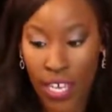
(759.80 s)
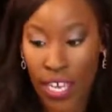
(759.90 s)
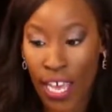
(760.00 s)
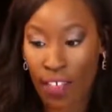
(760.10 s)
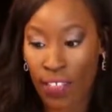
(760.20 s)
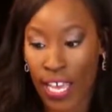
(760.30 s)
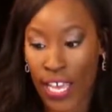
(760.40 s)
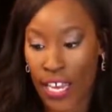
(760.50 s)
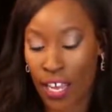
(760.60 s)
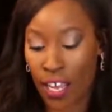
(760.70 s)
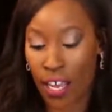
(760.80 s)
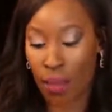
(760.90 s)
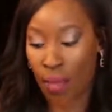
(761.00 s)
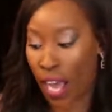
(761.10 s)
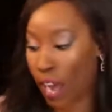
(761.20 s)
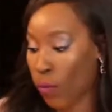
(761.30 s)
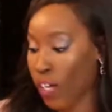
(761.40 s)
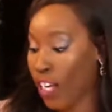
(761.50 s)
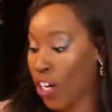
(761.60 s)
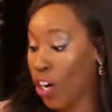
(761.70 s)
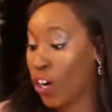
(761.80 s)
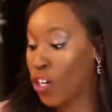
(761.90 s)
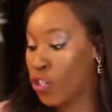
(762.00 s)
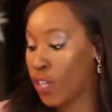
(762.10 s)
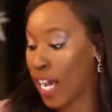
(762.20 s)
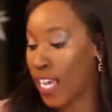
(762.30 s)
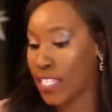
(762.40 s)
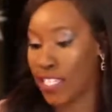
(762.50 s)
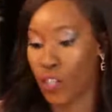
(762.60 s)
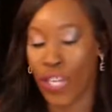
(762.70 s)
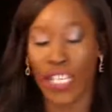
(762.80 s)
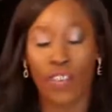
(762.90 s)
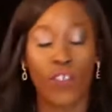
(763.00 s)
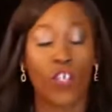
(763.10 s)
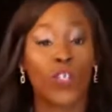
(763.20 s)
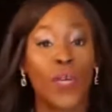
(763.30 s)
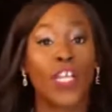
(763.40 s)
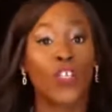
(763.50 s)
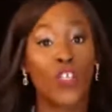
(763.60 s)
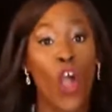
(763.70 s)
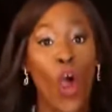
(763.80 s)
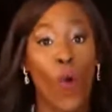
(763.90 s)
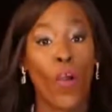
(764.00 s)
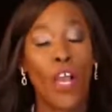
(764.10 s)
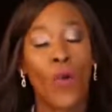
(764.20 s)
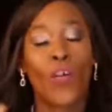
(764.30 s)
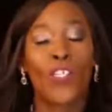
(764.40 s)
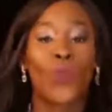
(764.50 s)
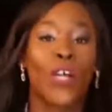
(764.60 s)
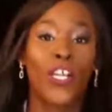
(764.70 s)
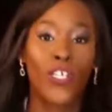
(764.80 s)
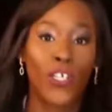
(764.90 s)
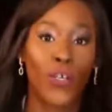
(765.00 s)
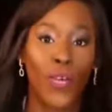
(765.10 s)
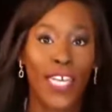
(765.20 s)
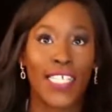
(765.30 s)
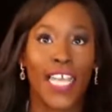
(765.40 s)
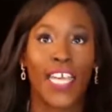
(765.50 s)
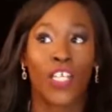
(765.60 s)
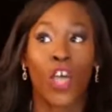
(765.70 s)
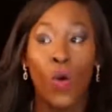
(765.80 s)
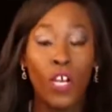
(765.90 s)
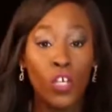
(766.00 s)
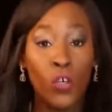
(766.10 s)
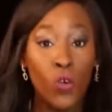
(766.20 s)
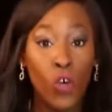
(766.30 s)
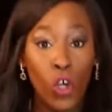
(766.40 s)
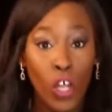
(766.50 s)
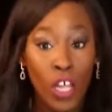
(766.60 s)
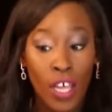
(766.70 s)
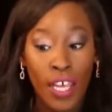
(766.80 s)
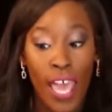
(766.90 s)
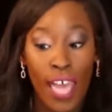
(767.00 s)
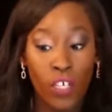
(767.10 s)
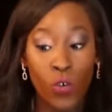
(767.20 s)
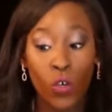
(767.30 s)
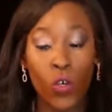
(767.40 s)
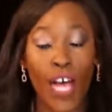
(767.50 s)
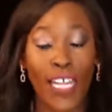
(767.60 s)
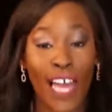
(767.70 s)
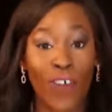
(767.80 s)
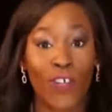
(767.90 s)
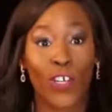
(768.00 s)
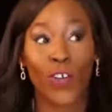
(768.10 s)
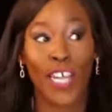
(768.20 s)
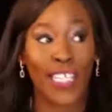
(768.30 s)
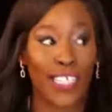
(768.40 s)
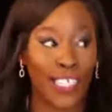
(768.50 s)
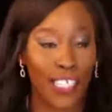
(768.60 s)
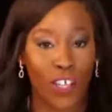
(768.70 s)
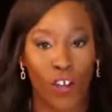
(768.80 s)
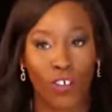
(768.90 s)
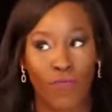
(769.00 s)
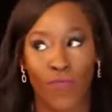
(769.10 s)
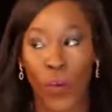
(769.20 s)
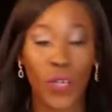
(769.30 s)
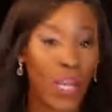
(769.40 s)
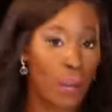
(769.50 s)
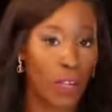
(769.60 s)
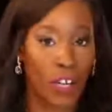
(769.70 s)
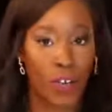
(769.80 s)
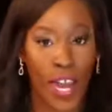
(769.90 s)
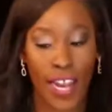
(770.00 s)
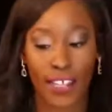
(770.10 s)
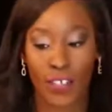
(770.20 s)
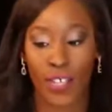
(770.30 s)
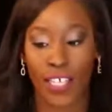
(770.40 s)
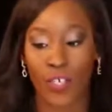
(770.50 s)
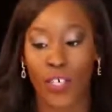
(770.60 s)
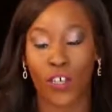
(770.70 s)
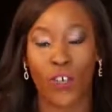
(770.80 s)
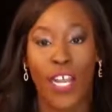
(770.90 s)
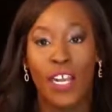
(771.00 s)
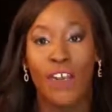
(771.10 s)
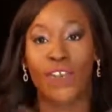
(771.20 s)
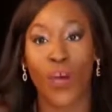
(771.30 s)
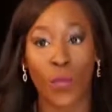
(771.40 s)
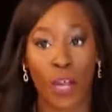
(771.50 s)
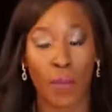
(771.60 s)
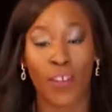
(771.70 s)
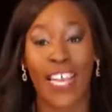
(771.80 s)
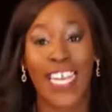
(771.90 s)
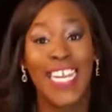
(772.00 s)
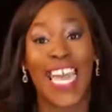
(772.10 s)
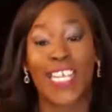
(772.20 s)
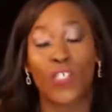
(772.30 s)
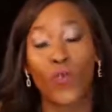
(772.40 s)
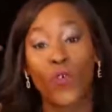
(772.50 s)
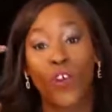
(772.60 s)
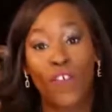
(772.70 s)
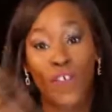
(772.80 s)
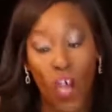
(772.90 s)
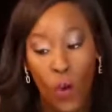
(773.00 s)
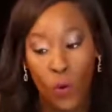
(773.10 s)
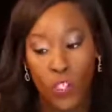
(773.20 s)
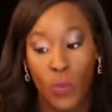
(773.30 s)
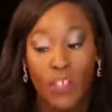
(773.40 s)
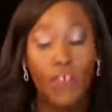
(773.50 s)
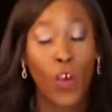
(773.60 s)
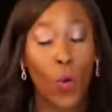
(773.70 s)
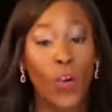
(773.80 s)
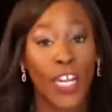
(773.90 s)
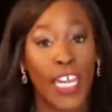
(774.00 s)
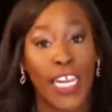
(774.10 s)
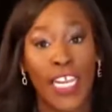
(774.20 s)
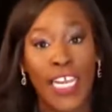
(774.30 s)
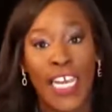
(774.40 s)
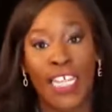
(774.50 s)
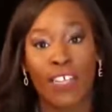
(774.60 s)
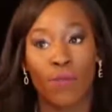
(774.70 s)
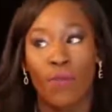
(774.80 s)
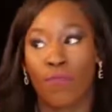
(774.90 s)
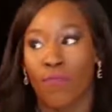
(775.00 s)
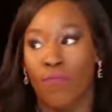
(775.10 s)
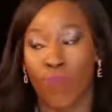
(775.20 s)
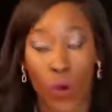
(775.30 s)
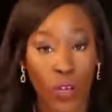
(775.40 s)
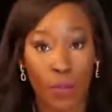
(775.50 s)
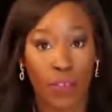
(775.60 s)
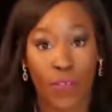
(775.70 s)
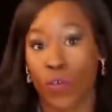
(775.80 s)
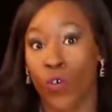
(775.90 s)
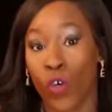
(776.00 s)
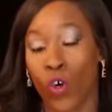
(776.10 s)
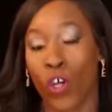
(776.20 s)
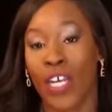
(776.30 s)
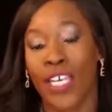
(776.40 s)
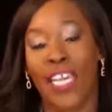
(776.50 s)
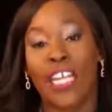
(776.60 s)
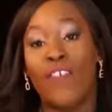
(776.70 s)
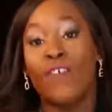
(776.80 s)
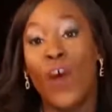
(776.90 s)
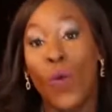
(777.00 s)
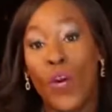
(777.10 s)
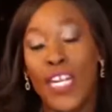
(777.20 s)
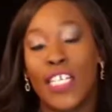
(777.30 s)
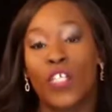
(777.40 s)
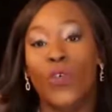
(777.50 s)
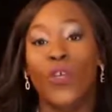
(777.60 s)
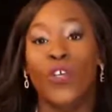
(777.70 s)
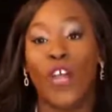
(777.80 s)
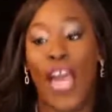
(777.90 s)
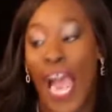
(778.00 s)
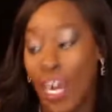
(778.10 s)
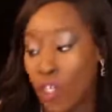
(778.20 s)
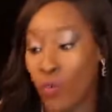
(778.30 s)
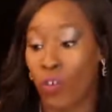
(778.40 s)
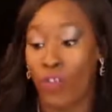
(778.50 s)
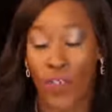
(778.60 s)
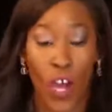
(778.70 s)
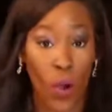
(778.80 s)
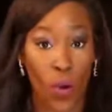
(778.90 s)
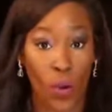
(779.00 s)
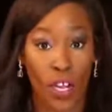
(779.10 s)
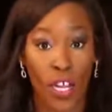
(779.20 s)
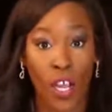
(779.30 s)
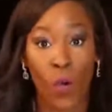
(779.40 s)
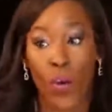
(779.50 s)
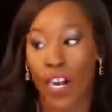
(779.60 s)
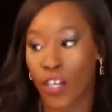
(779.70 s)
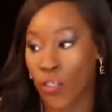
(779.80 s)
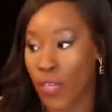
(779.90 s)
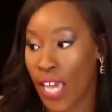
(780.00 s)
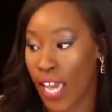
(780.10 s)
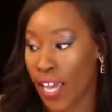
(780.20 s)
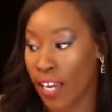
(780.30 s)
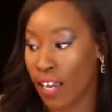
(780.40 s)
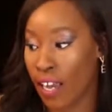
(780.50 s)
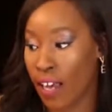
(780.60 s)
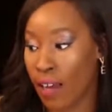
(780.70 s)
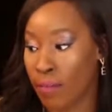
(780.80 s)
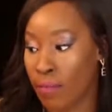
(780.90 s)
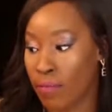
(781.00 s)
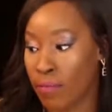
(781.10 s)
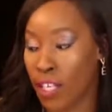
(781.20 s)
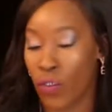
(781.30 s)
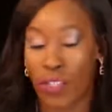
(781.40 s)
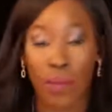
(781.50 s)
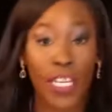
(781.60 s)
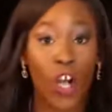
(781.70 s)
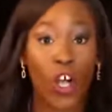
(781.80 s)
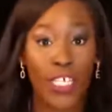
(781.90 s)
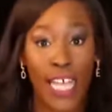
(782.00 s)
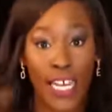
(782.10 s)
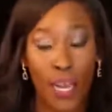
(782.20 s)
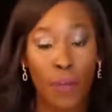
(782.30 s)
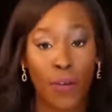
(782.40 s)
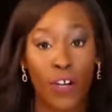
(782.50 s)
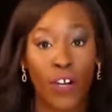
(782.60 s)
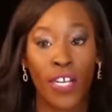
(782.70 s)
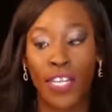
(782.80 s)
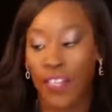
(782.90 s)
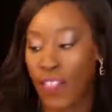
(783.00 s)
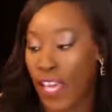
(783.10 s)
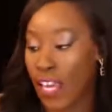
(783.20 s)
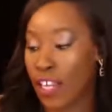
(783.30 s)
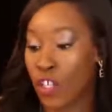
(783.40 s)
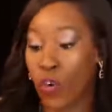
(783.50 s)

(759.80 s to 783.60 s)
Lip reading: And then I want to encourage you guys. So, like, if you're doing a show, what you want to do is like go to Google, and Google allows you to create like this phone number, right? So, like, you can create a phone number that connects to your phone. So it's forwarded. It's a phone number from Google that is forwarded to your actual phone, where you can, somebody calls that number, then your